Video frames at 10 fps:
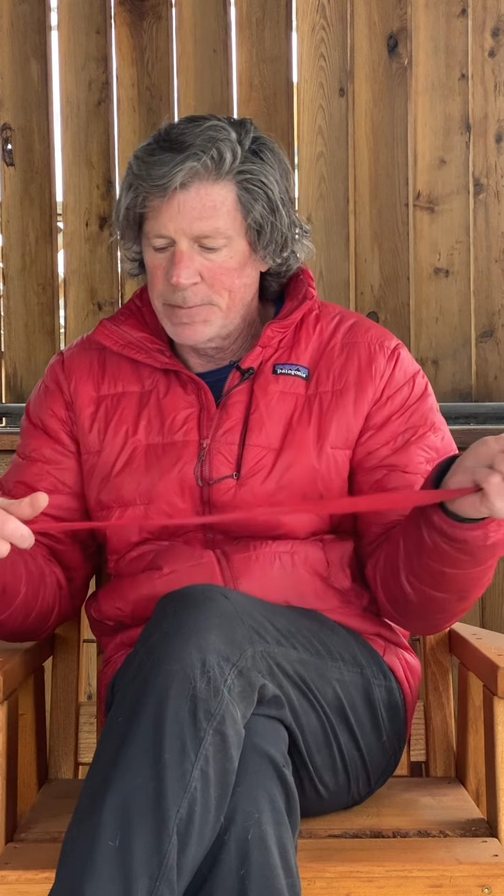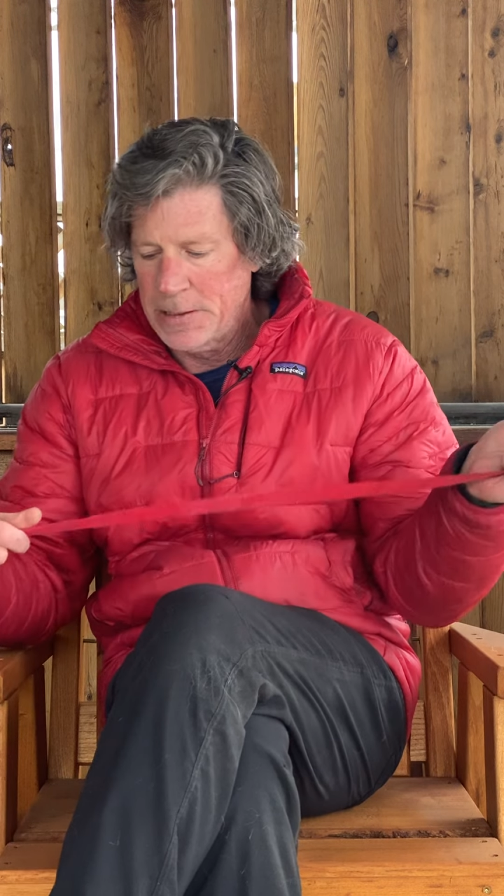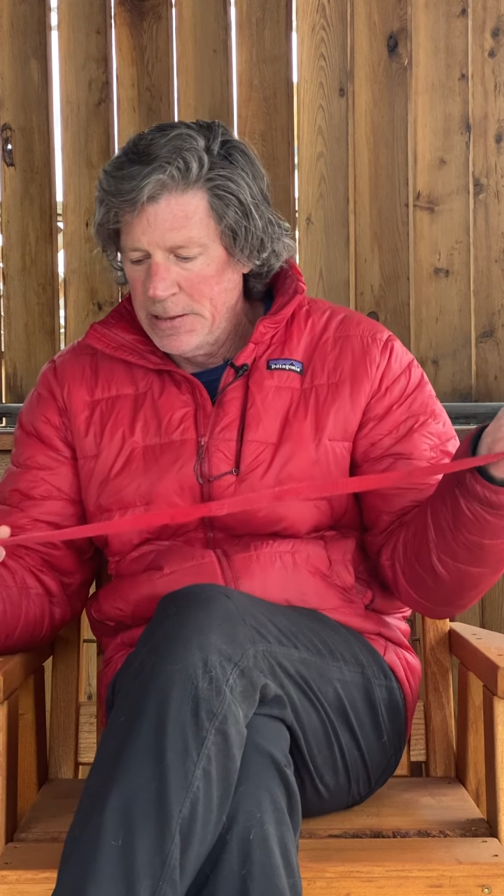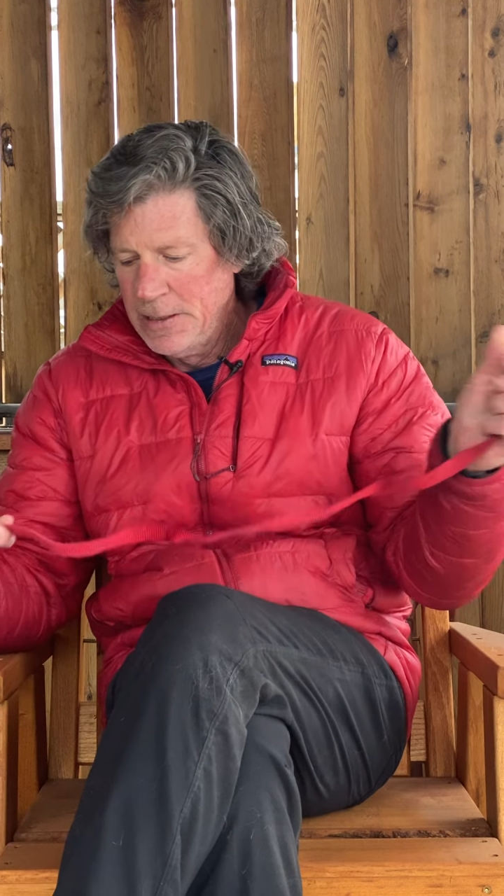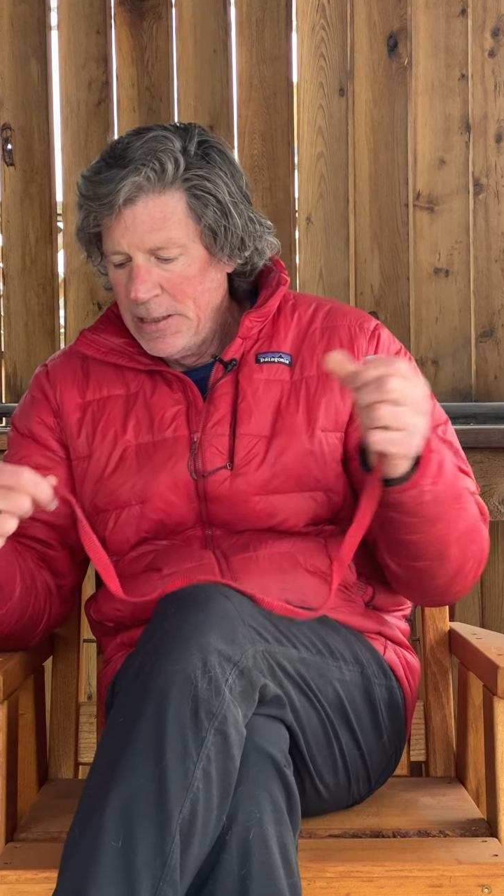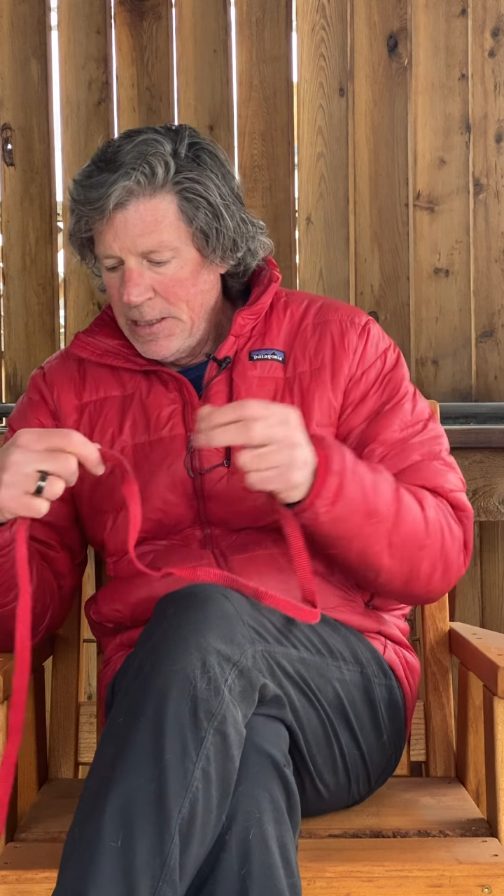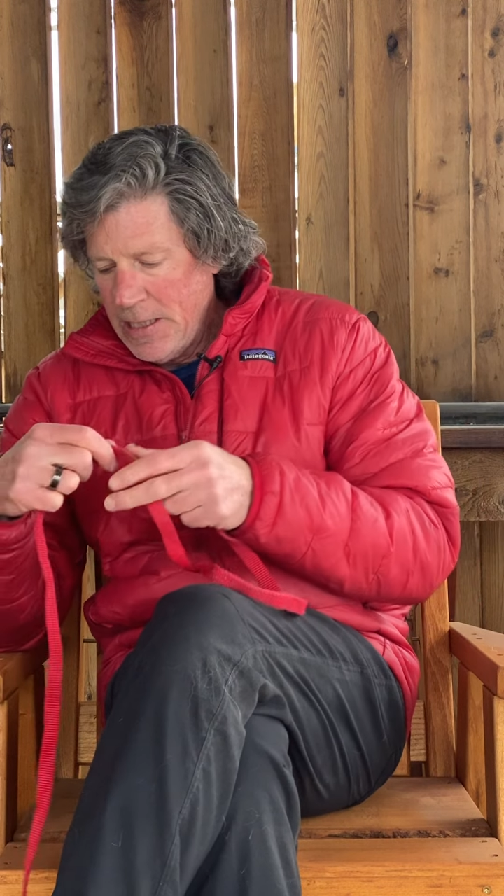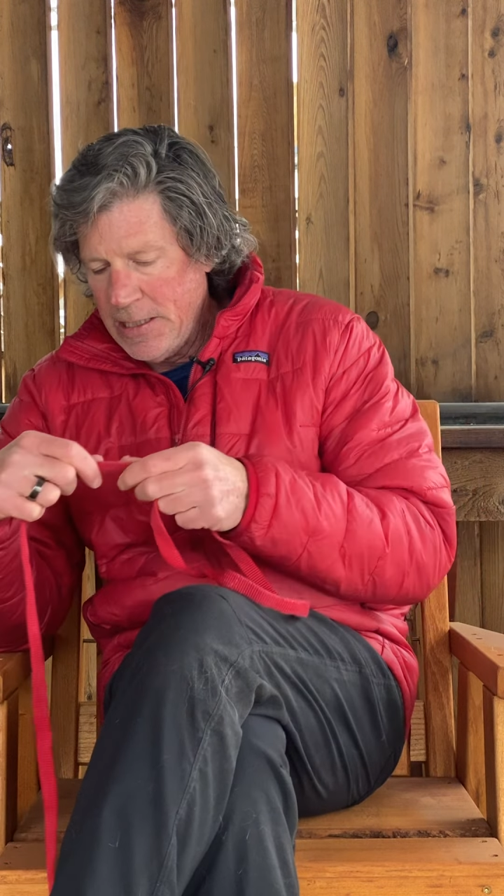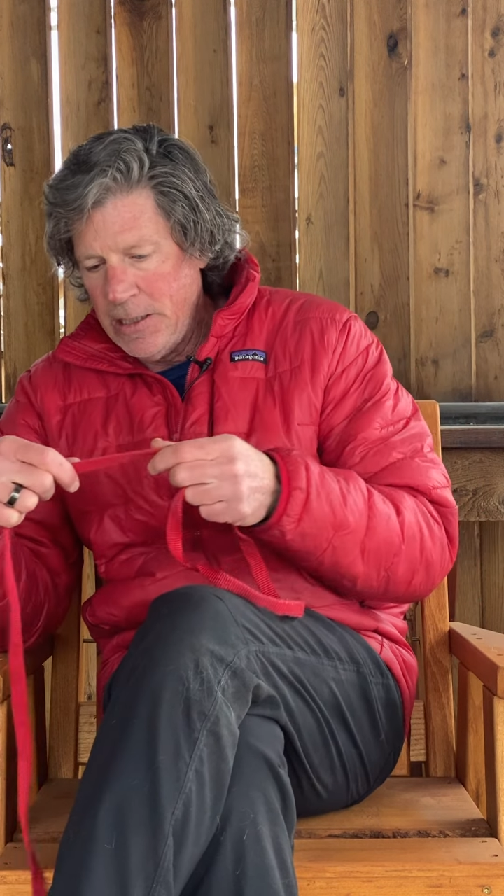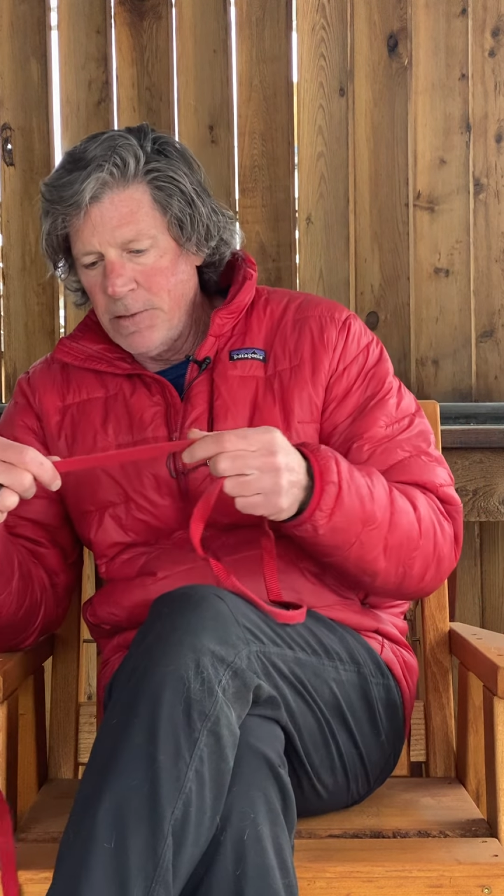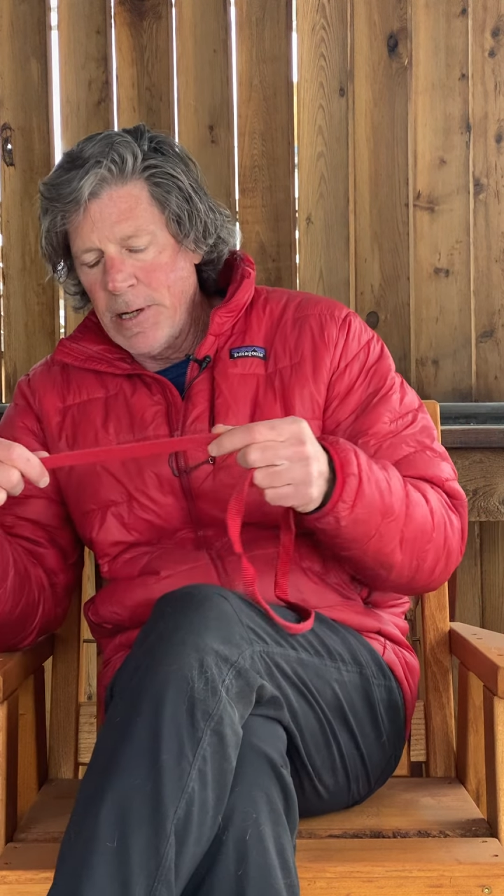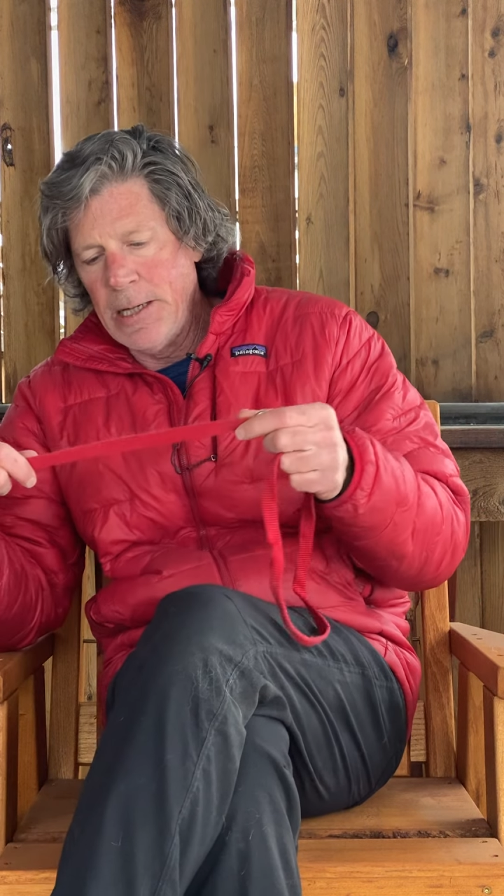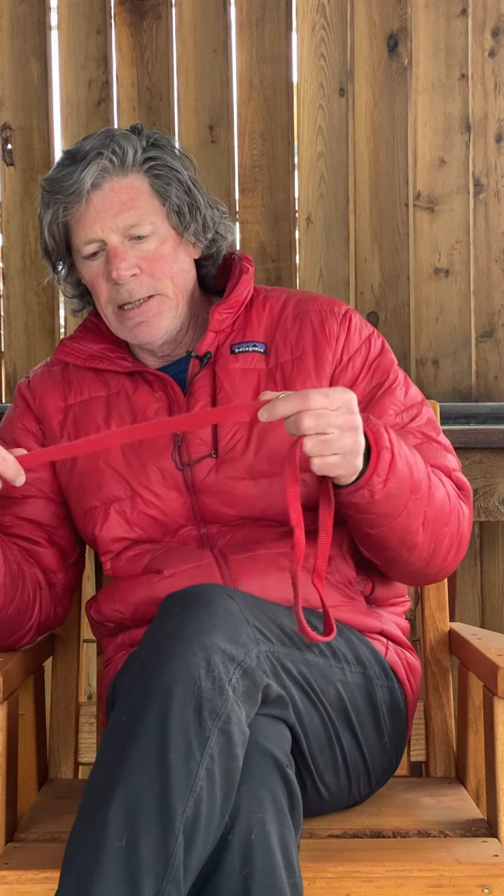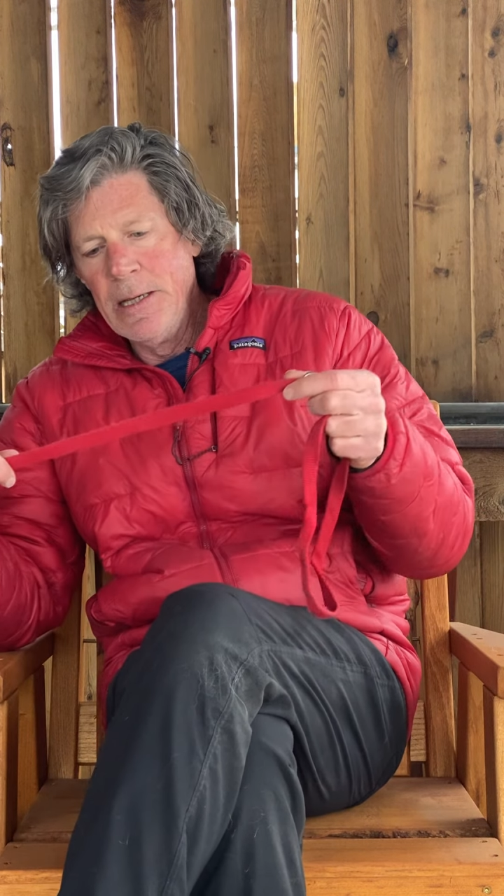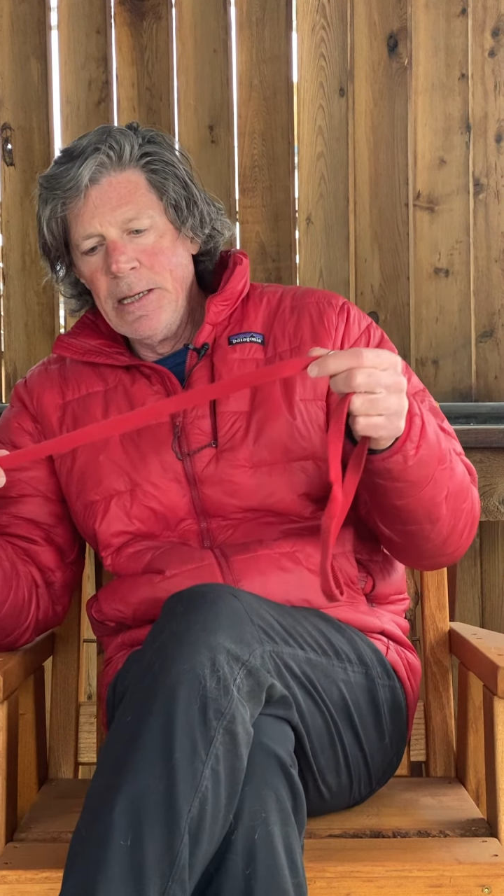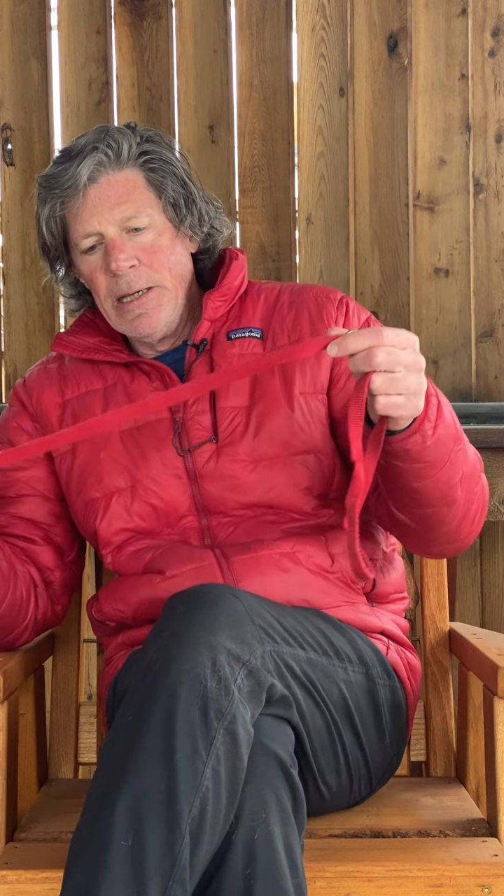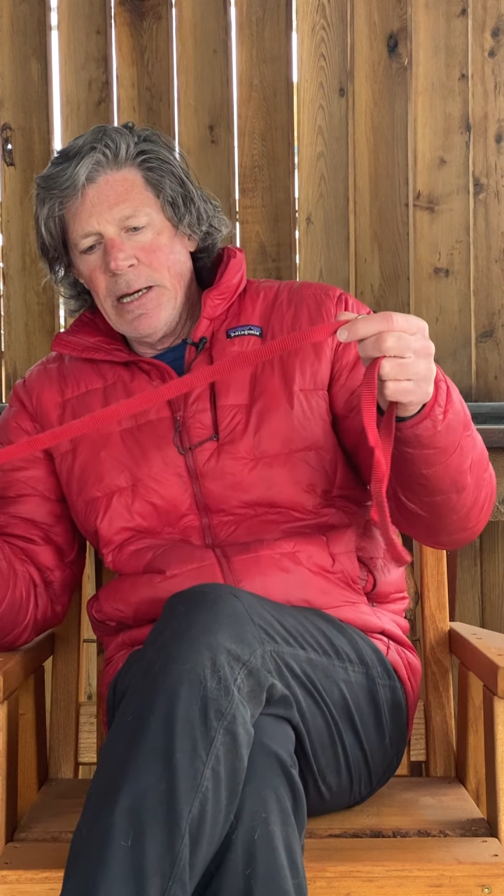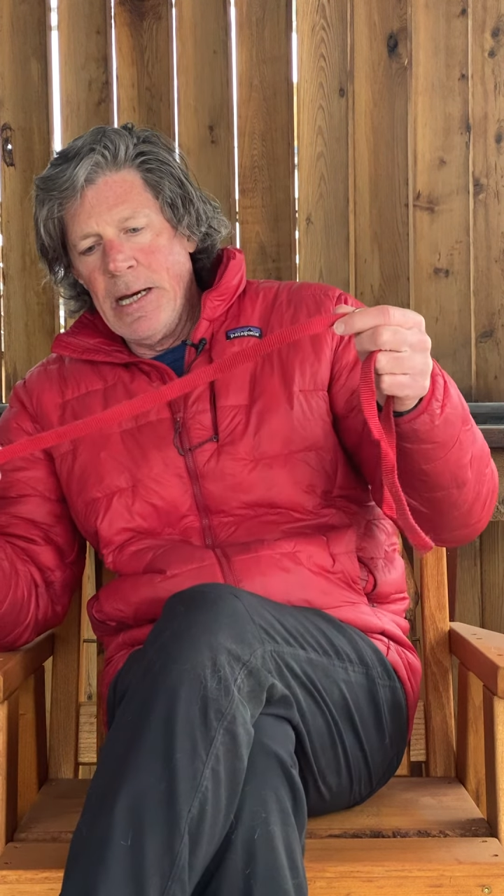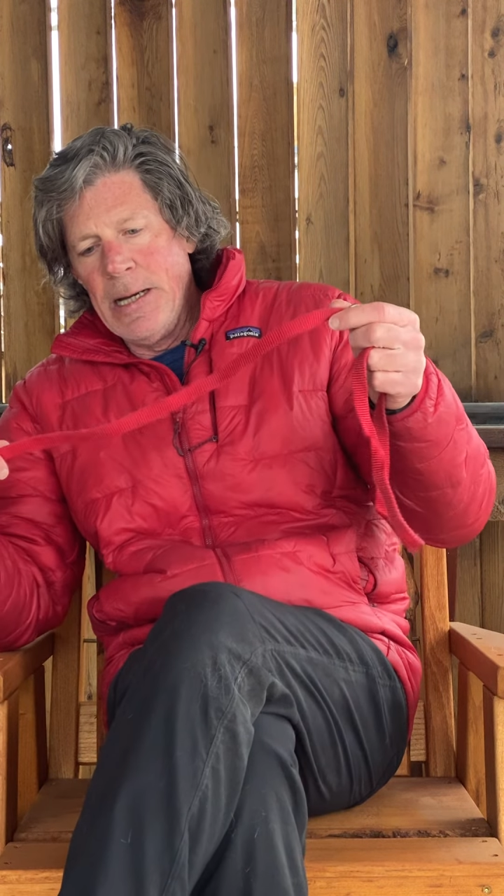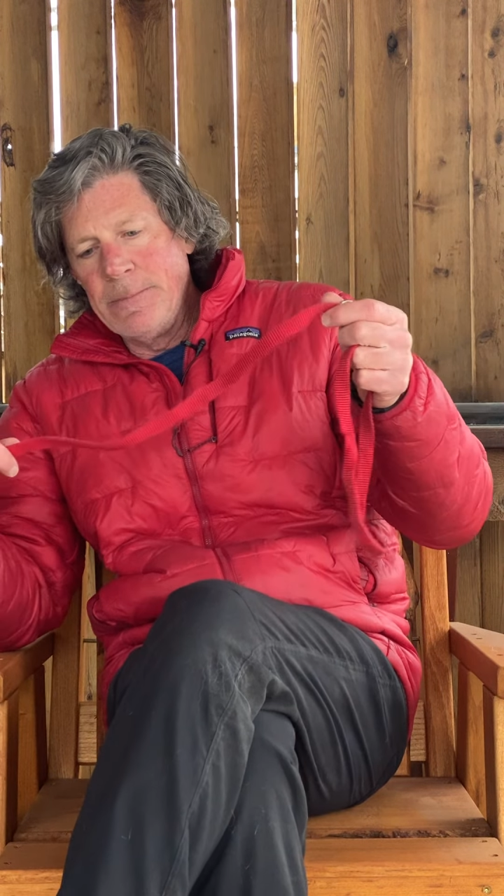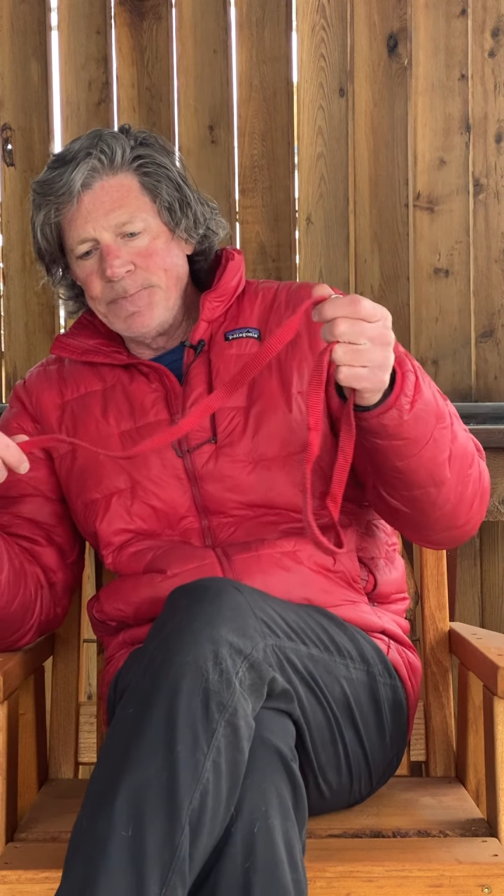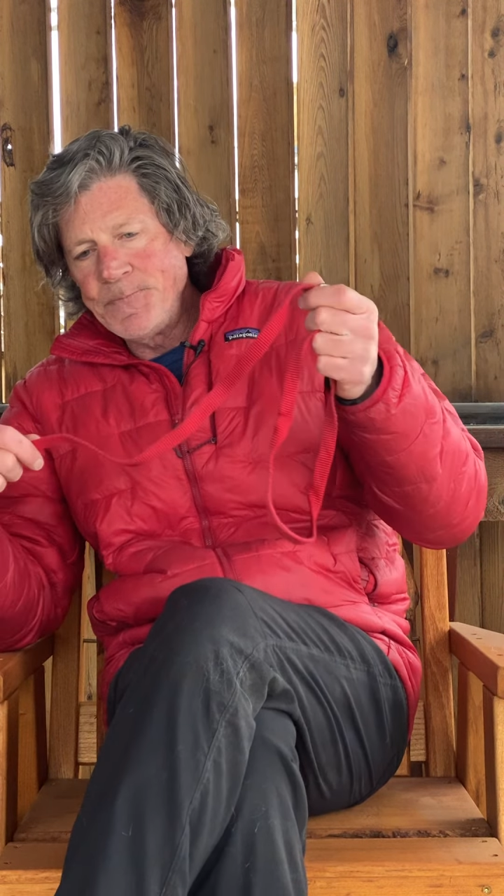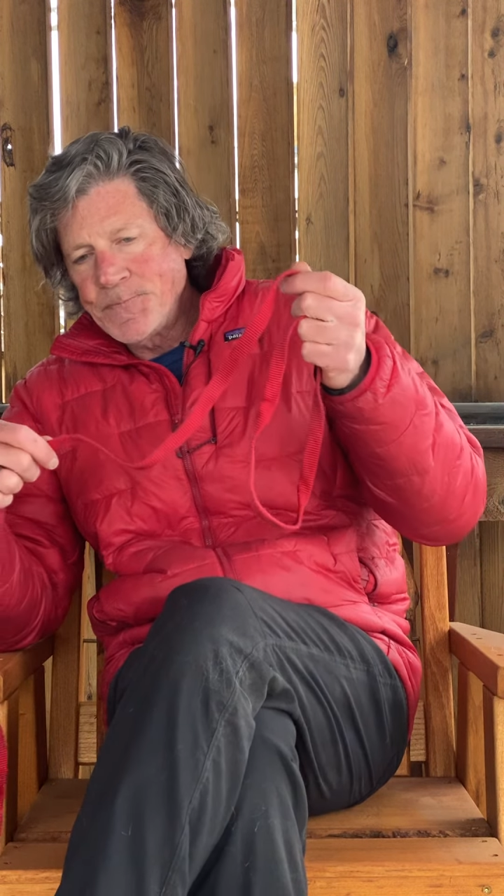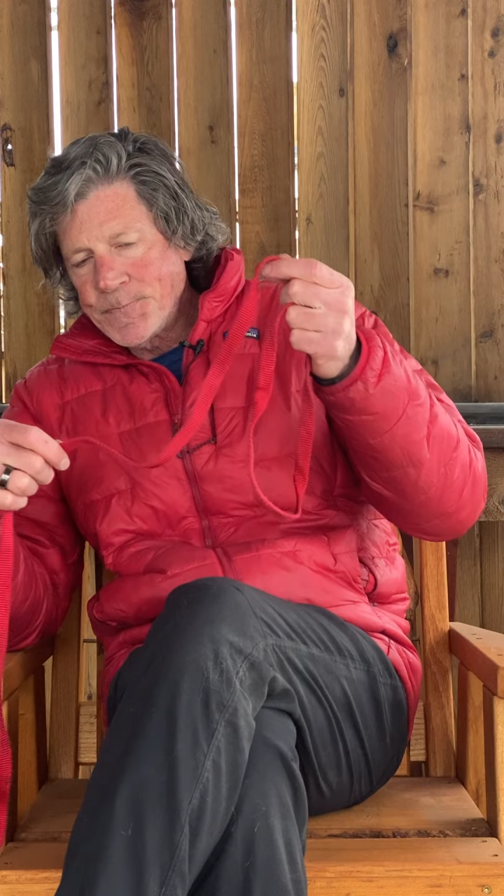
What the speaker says: But at any rate, so